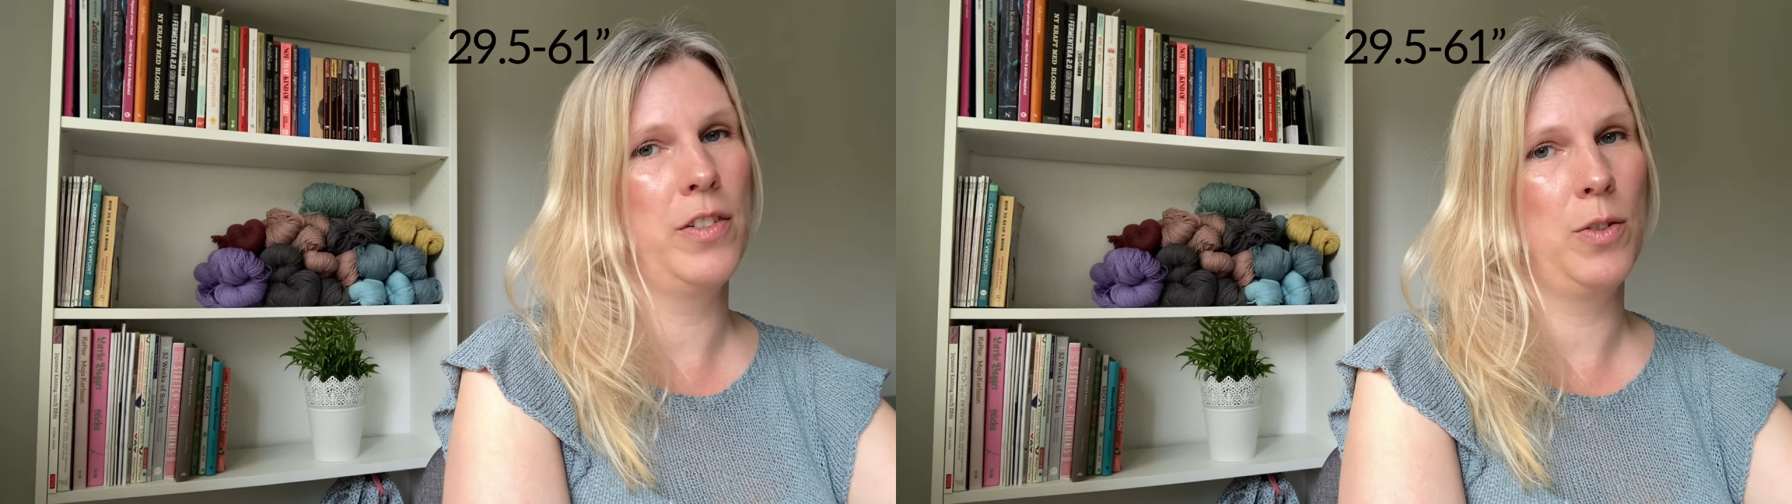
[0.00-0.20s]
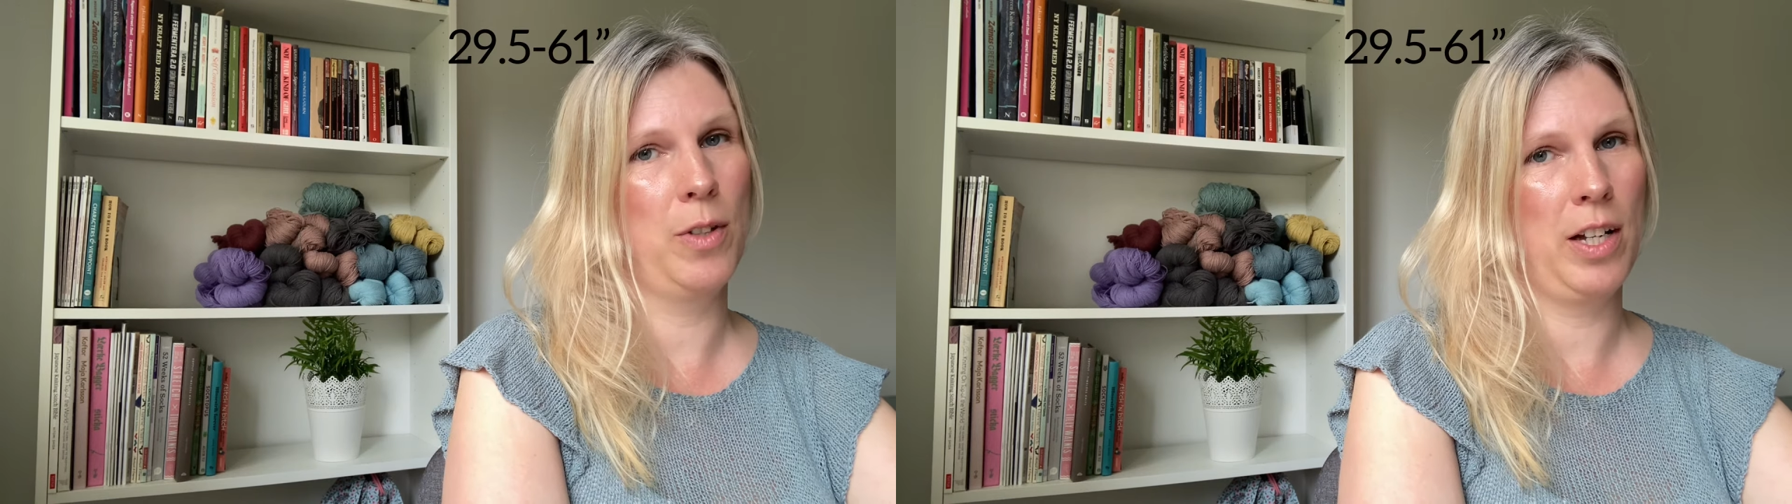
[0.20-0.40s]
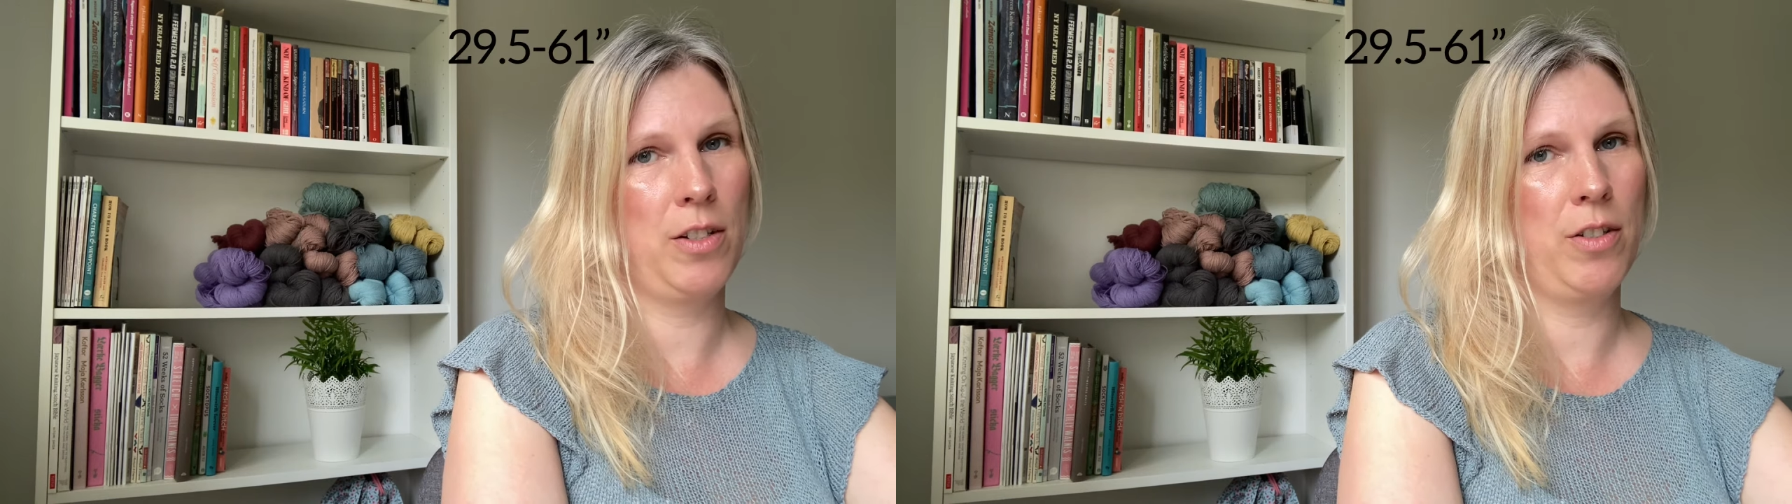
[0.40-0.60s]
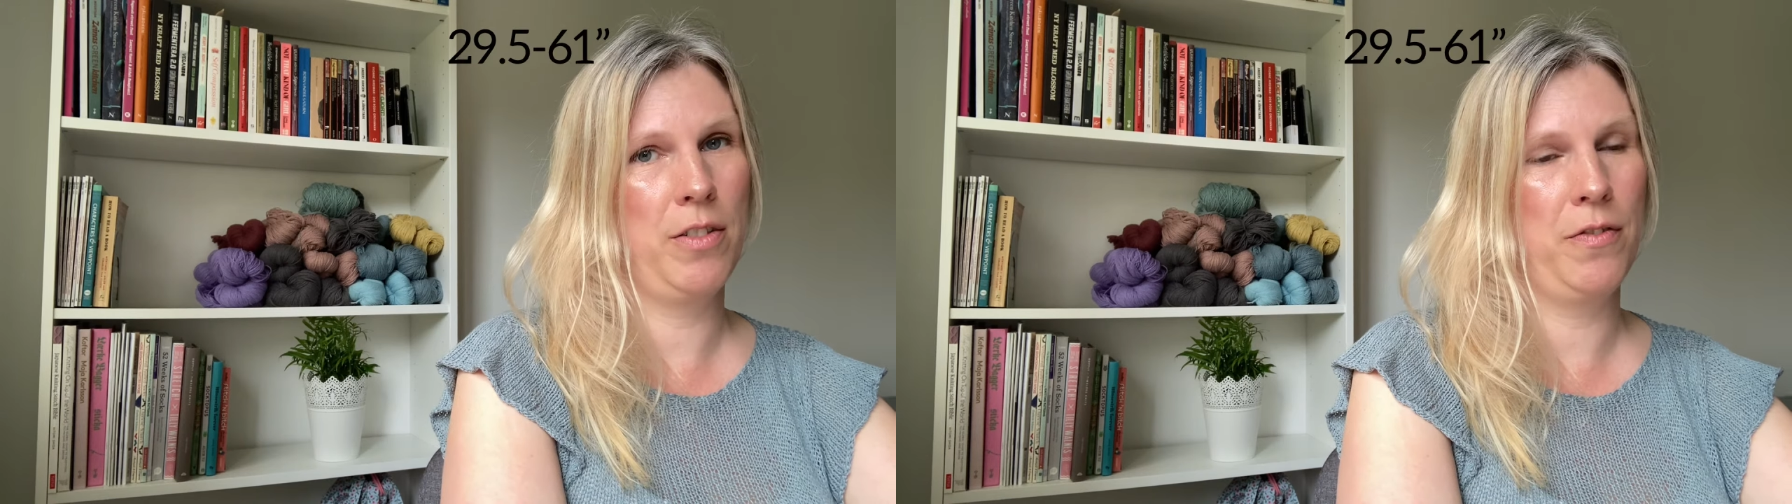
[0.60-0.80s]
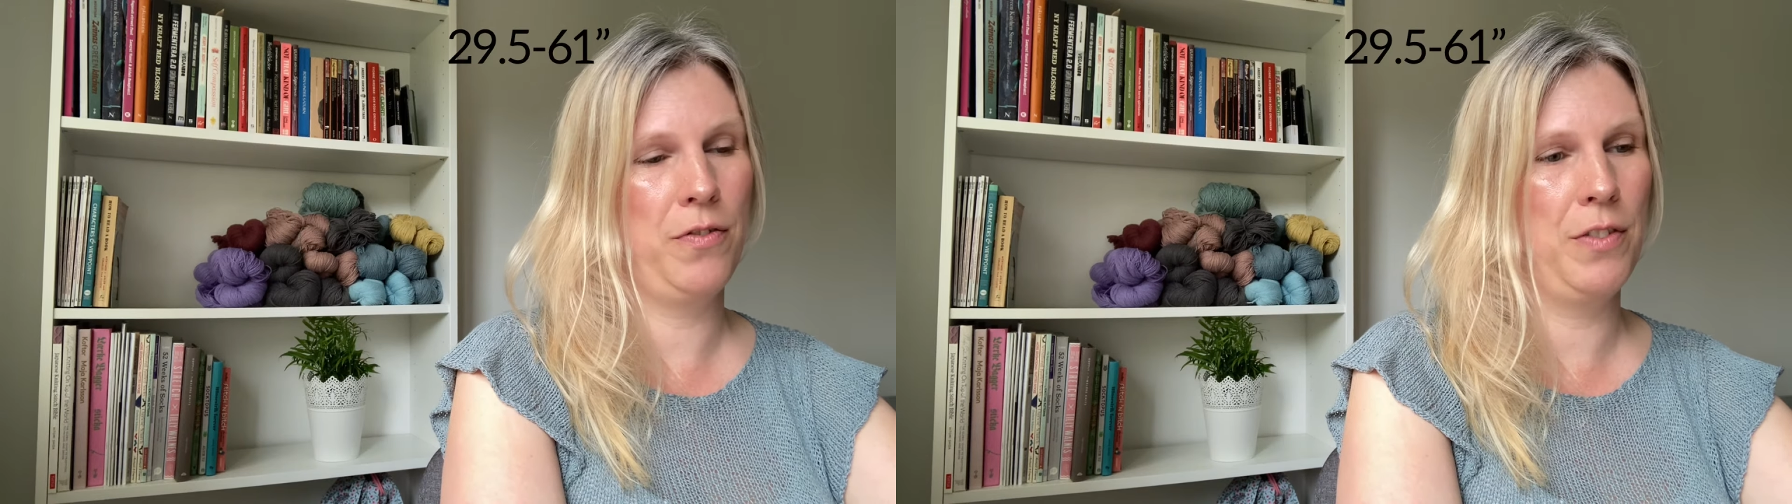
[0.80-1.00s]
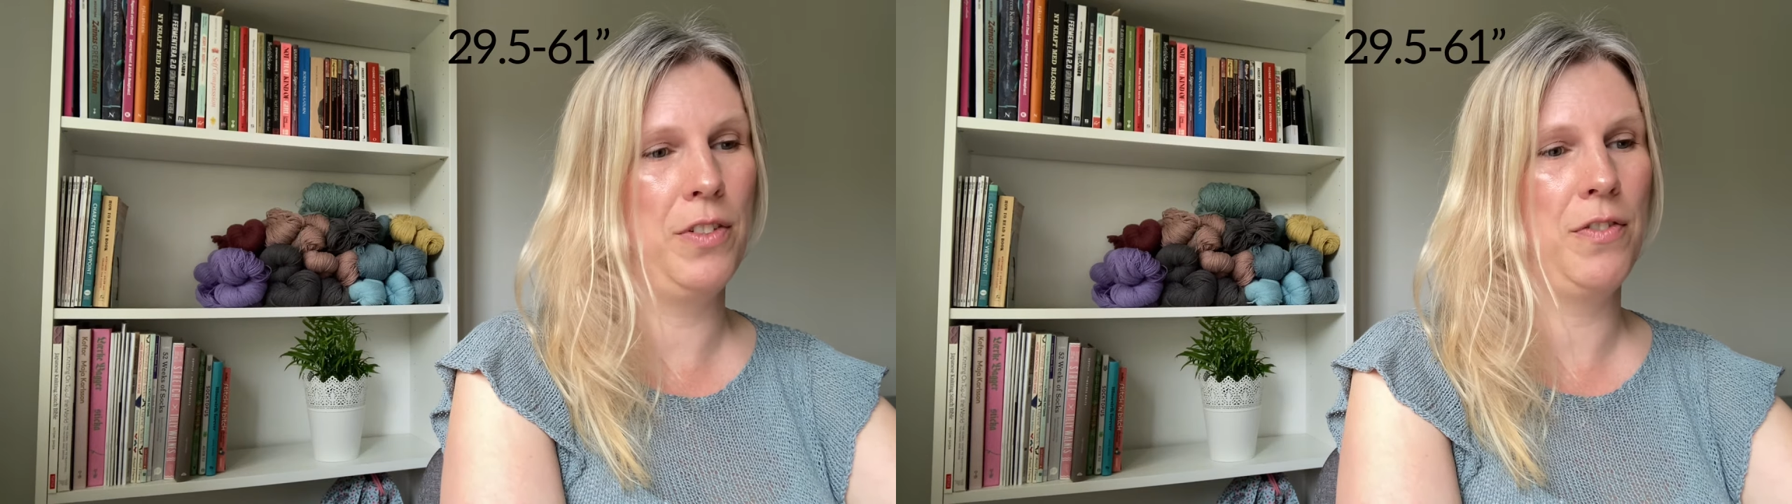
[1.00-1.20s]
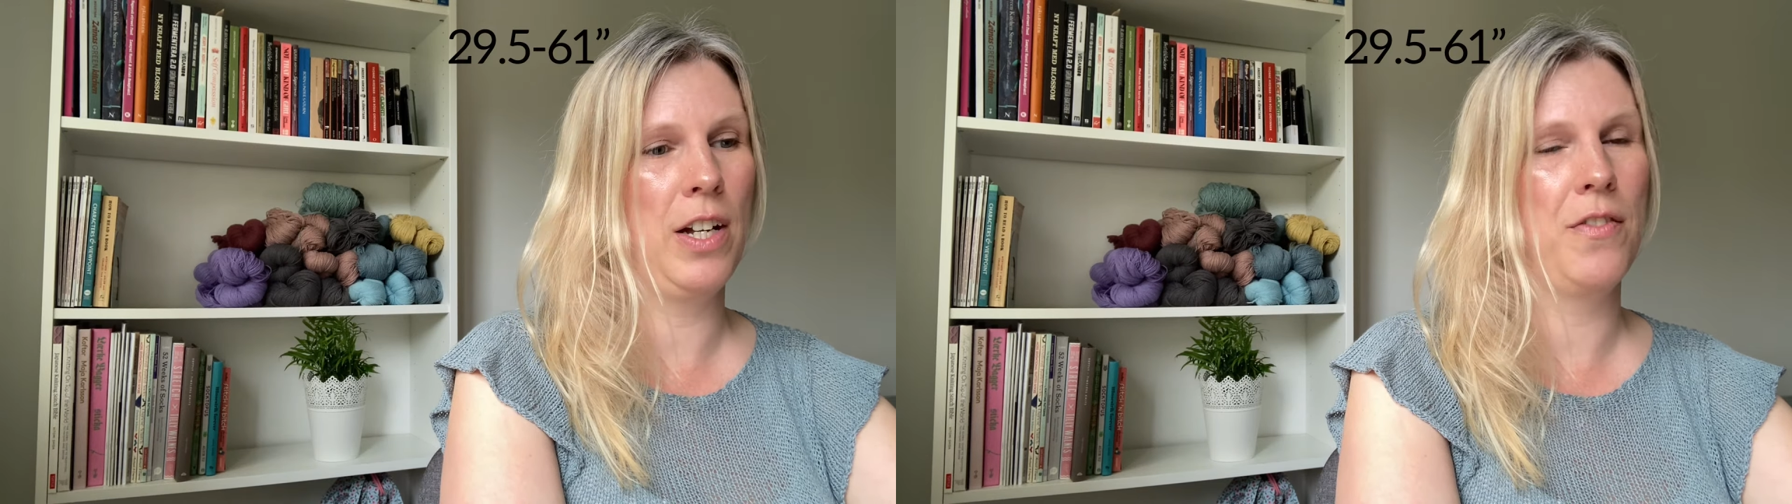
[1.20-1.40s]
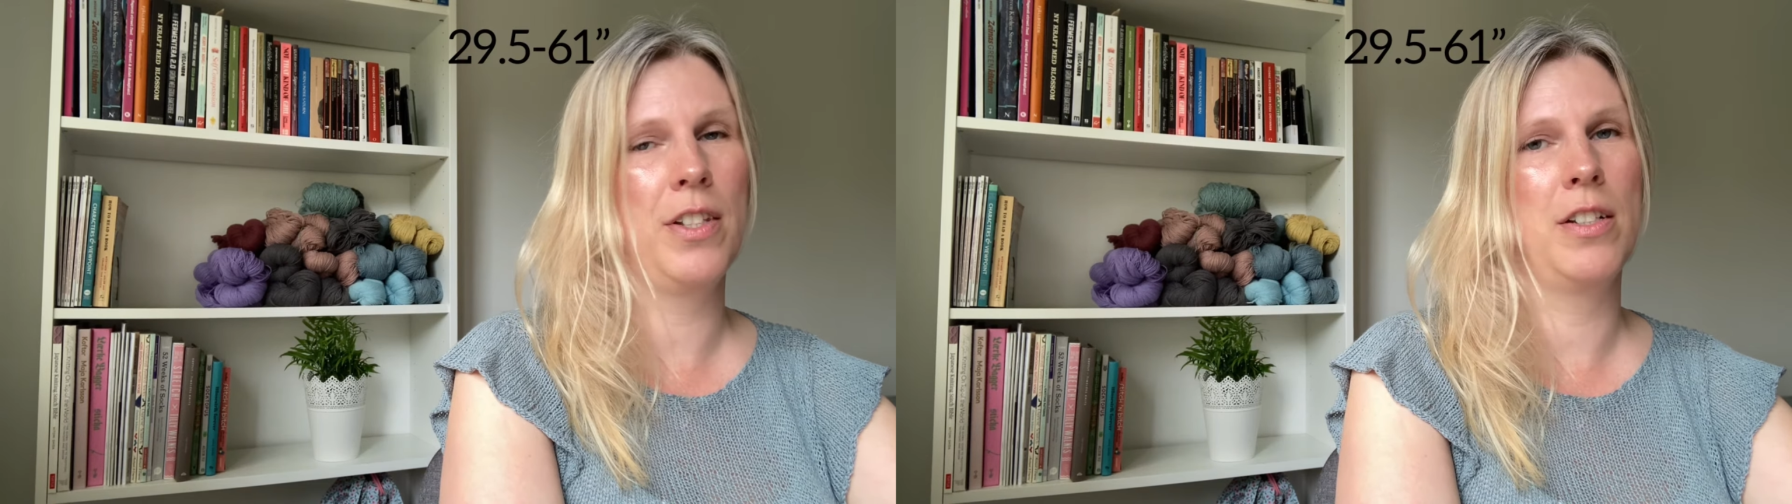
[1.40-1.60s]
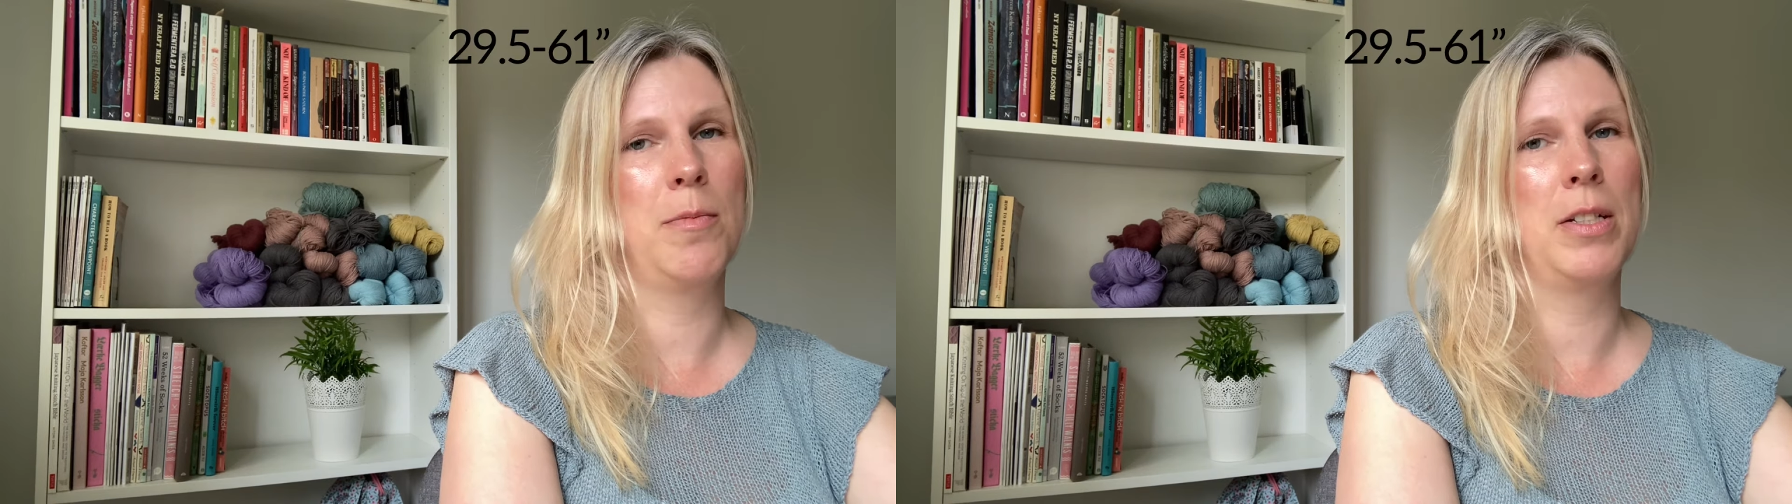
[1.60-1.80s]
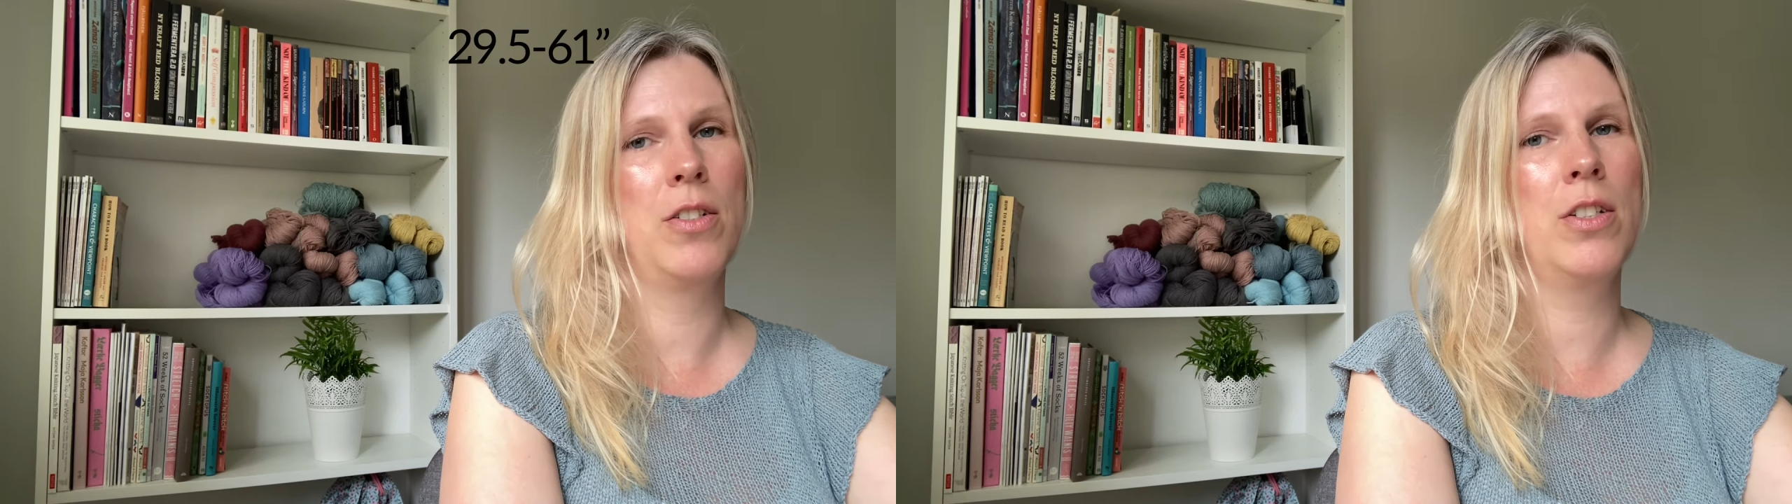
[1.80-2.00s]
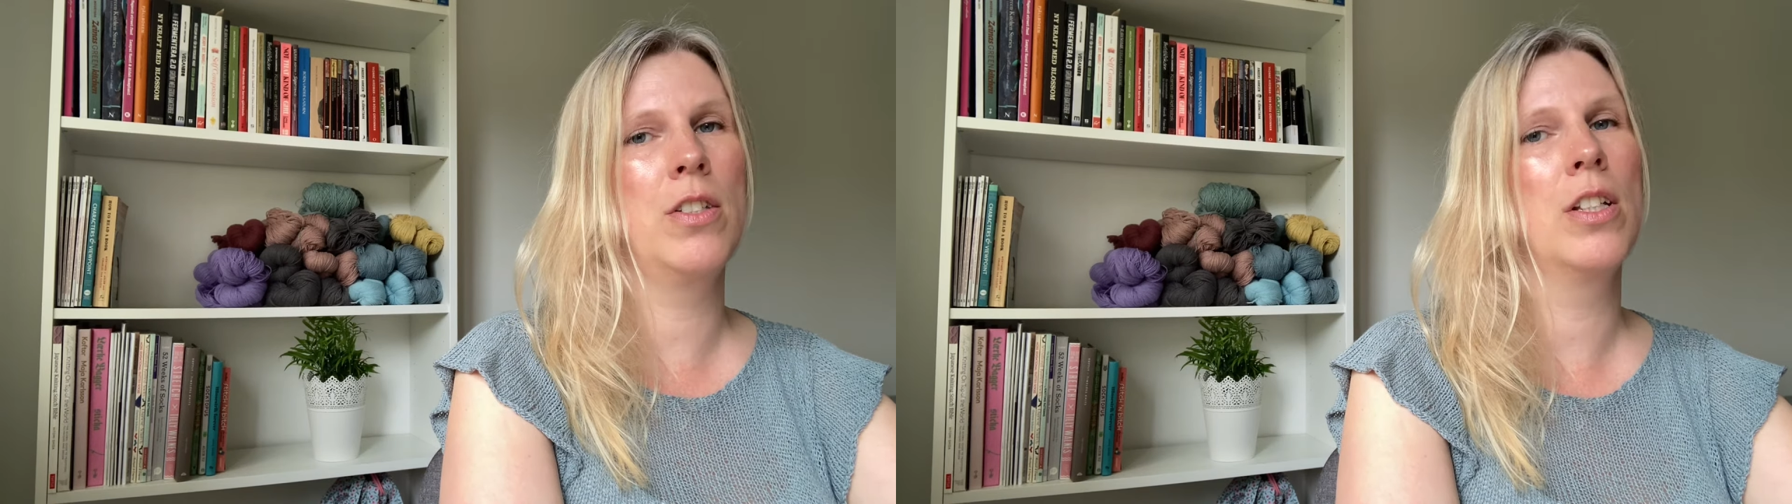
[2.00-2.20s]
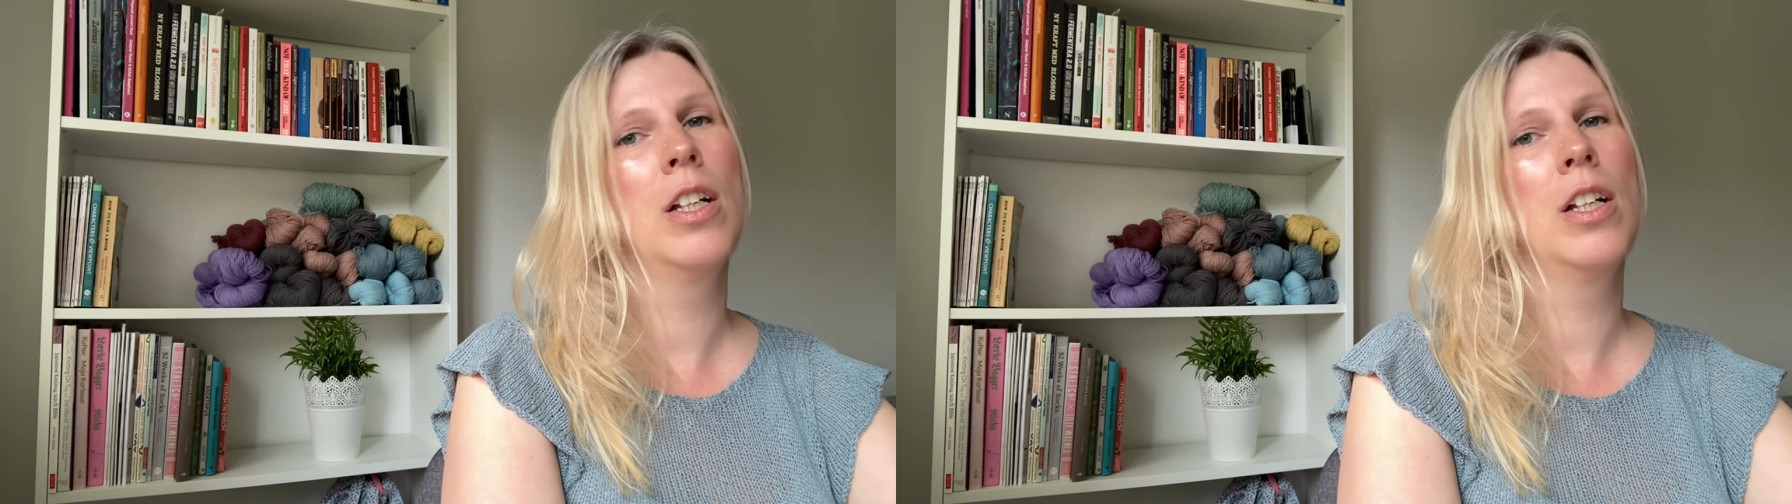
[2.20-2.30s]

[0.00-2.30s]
to 155 centimeters,